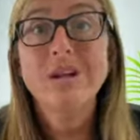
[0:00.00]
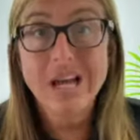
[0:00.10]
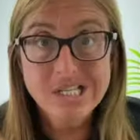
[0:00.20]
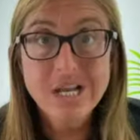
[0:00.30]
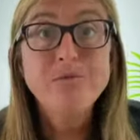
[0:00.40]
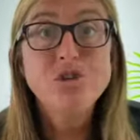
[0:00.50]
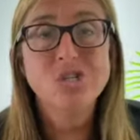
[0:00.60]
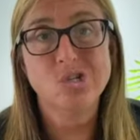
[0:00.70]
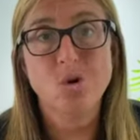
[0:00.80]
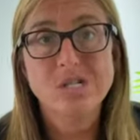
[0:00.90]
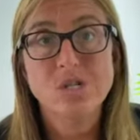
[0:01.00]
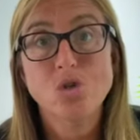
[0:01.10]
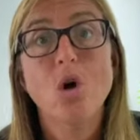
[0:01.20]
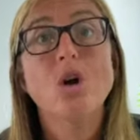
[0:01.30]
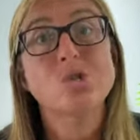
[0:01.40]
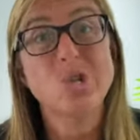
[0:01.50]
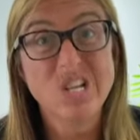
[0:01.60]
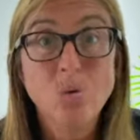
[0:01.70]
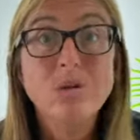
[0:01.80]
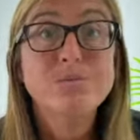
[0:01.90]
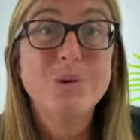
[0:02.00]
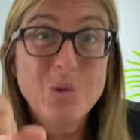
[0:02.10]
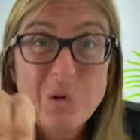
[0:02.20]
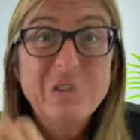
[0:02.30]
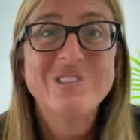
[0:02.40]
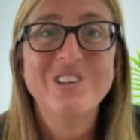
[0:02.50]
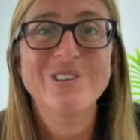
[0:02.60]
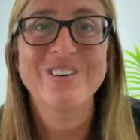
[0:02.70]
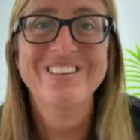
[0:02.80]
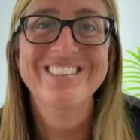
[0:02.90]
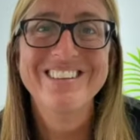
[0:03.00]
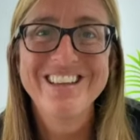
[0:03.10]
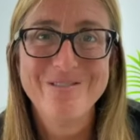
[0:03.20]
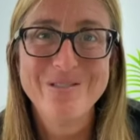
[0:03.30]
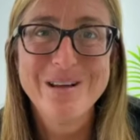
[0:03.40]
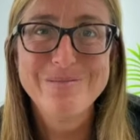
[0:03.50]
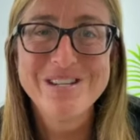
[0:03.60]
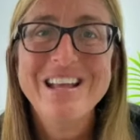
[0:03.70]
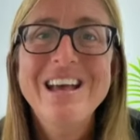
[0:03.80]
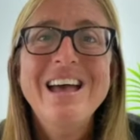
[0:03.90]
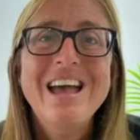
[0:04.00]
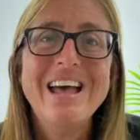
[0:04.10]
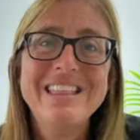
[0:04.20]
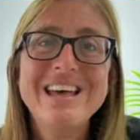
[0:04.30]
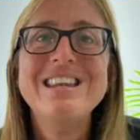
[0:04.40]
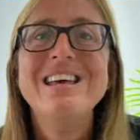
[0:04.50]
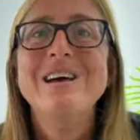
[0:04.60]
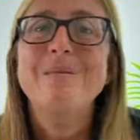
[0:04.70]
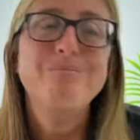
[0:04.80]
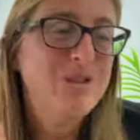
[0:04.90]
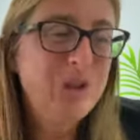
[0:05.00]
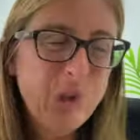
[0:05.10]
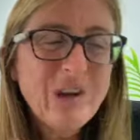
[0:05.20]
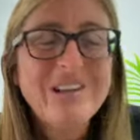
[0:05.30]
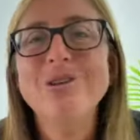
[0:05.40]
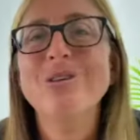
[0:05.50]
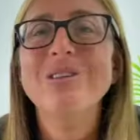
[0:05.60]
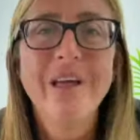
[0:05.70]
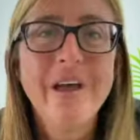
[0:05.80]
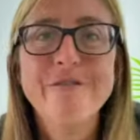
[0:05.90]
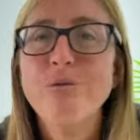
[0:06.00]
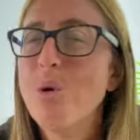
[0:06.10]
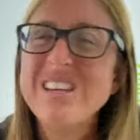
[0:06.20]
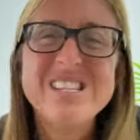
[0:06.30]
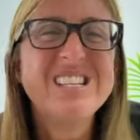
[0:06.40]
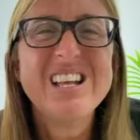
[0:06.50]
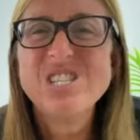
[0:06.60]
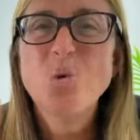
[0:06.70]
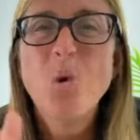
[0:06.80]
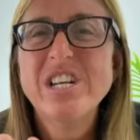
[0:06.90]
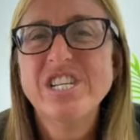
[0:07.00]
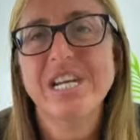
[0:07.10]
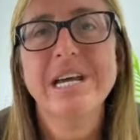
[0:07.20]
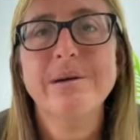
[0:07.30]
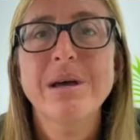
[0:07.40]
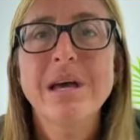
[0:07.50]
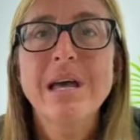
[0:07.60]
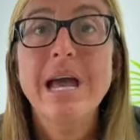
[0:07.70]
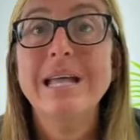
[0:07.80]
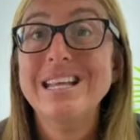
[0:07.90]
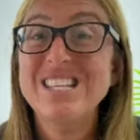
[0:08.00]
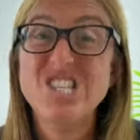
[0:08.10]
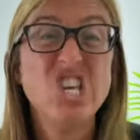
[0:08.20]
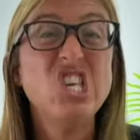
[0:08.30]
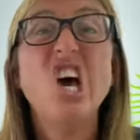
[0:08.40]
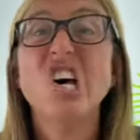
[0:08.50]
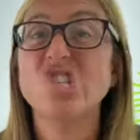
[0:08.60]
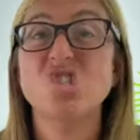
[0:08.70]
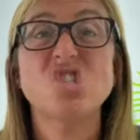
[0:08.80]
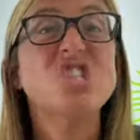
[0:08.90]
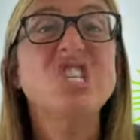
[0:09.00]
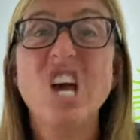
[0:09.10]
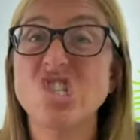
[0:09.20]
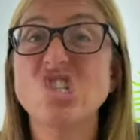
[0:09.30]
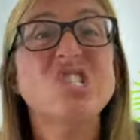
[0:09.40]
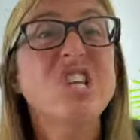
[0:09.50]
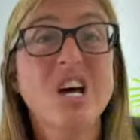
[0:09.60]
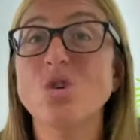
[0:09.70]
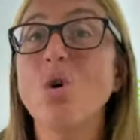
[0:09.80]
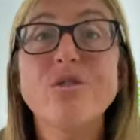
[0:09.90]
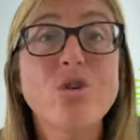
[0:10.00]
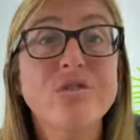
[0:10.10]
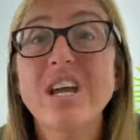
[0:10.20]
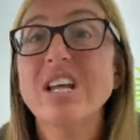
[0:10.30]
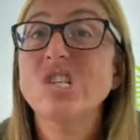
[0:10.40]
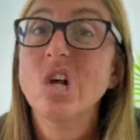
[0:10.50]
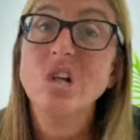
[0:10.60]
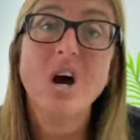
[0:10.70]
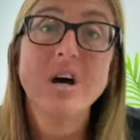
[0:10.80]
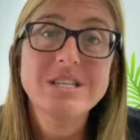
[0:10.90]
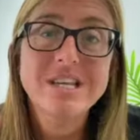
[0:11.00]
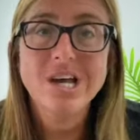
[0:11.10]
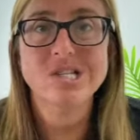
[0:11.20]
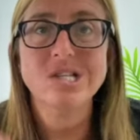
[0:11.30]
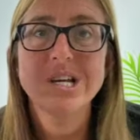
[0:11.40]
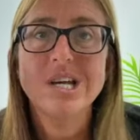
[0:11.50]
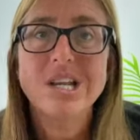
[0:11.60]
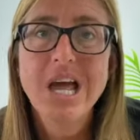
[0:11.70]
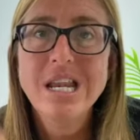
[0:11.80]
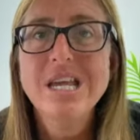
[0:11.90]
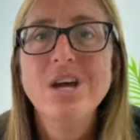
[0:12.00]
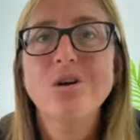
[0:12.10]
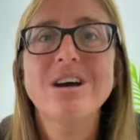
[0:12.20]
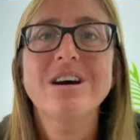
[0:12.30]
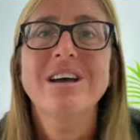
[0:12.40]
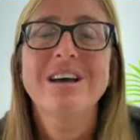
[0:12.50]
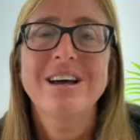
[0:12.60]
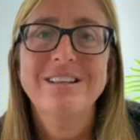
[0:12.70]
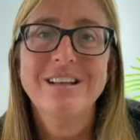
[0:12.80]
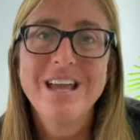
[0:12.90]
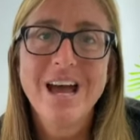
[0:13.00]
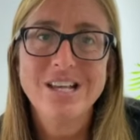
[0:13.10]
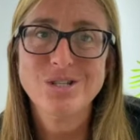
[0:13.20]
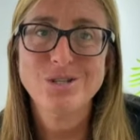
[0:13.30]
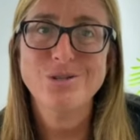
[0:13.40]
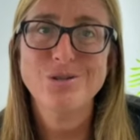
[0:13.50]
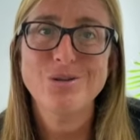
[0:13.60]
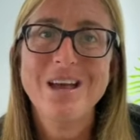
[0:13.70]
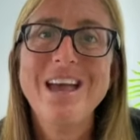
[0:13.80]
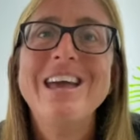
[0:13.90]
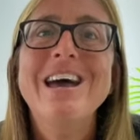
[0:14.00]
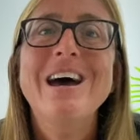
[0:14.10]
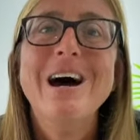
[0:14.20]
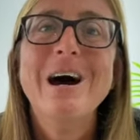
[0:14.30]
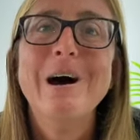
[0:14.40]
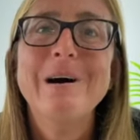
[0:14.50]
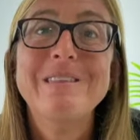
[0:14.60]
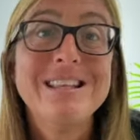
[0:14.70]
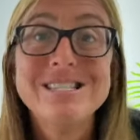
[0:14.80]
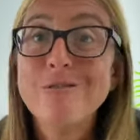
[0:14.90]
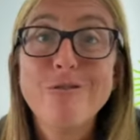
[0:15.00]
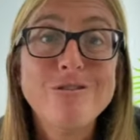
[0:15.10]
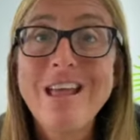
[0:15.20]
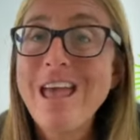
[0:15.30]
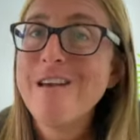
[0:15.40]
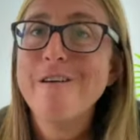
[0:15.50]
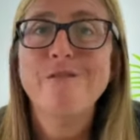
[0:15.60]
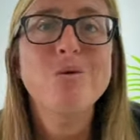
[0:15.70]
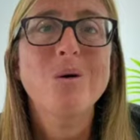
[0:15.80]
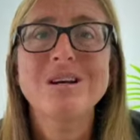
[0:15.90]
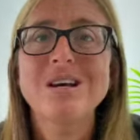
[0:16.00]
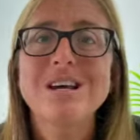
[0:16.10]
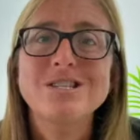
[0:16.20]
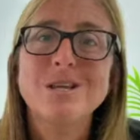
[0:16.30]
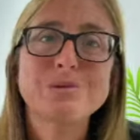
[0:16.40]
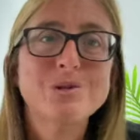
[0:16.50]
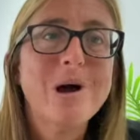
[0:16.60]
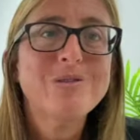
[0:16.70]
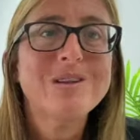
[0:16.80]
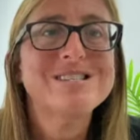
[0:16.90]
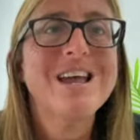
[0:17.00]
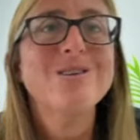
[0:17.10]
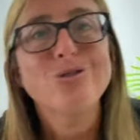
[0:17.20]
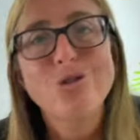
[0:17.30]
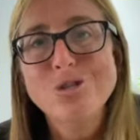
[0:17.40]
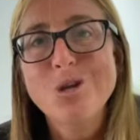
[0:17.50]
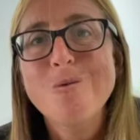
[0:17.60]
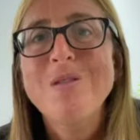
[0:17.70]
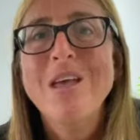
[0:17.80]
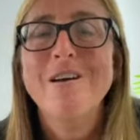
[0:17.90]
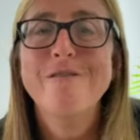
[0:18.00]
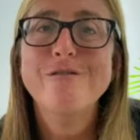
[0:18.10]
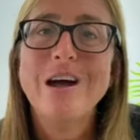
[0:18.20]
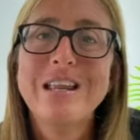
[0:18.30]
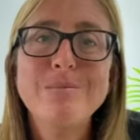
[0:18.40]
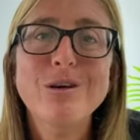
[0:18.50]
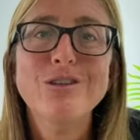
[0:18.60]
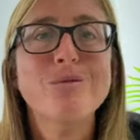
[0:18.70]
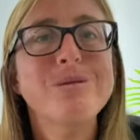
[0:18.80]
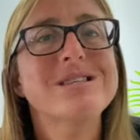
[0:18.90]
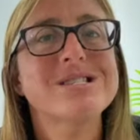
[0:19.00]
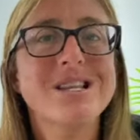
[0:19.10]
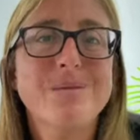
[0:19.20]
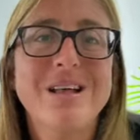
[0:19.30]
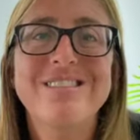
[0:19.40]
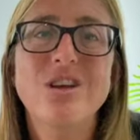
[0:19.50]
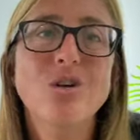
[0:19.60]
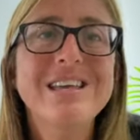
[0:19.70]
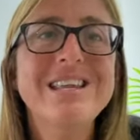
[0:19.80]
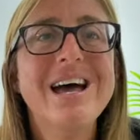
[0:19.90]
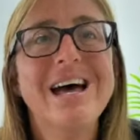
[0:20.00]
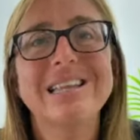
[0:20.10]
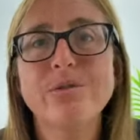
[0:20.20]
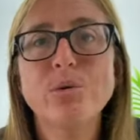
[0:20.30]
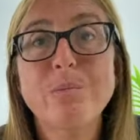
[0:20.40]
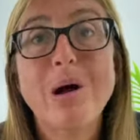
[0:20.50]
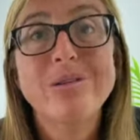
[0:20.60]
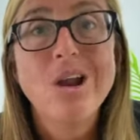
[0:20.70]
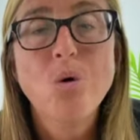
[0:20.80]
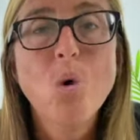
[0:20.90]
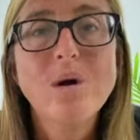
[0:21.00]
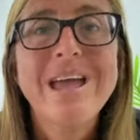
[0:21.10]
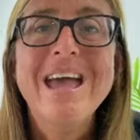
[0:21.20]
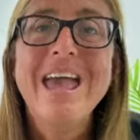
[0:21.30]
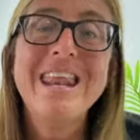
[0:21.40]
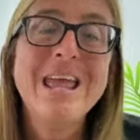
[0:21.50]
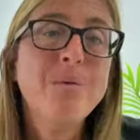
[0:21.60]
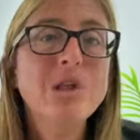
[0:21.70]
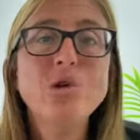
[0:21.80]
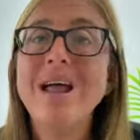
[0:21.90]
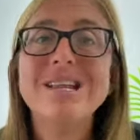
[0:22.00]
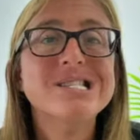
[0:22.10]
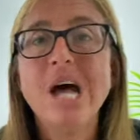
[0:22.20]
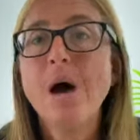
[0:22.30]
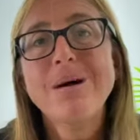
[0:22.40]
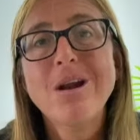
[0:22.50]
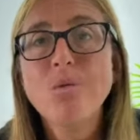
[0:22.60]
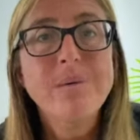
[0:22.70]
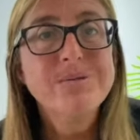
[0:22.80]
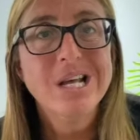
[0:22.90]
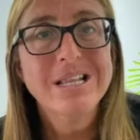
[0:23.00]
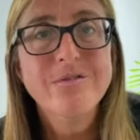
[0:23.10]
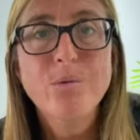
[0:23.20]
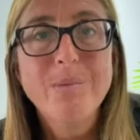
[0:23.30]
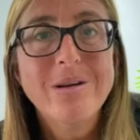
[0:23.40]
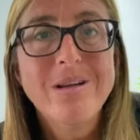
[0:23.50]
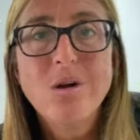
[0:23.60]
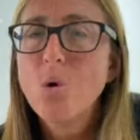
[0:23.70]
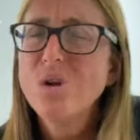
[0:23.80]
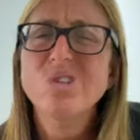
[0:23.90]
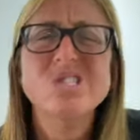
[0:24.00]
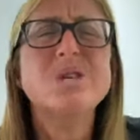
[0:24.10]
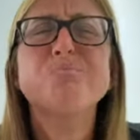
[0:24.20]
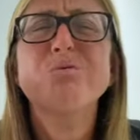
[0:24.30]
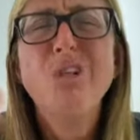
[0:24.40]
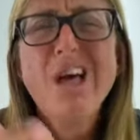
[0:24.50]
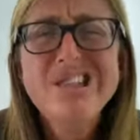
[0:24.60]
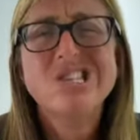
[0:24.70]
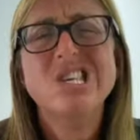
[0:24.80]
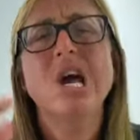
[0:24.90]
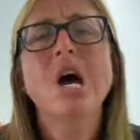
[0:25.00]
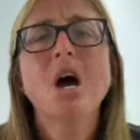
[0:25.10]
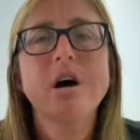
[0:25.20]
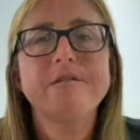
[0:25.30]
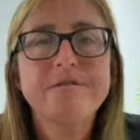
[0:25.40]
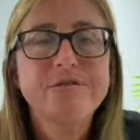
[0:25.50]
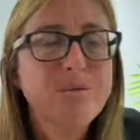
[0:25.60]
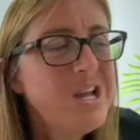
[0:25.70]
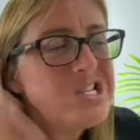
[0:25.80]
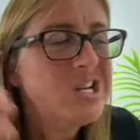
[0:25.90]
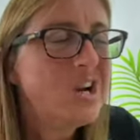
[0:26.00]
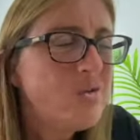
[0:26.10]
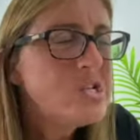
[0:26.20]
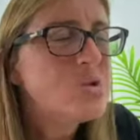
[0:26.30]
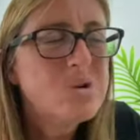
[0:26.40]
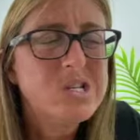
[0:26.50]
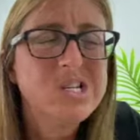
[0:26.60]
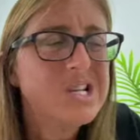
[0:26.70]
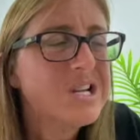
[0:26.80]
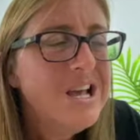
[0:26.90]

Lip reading: accept Jesus Christ into your heart so that the Holy Spirit will seal you until the day of redemption. And then look in your life, what is it that's quenching him? And then say yes, yes, yes. Over and over again, tell God yes in any area that he asks you to. Hey, that's it for today. If you want to subscribe to the channel, do so. If you've got emails for me, send them at dearlina@livingwithpower.org. And hey, while you're at it, stop at our website, livingwithpower.org. You'll see plenty of information and resources and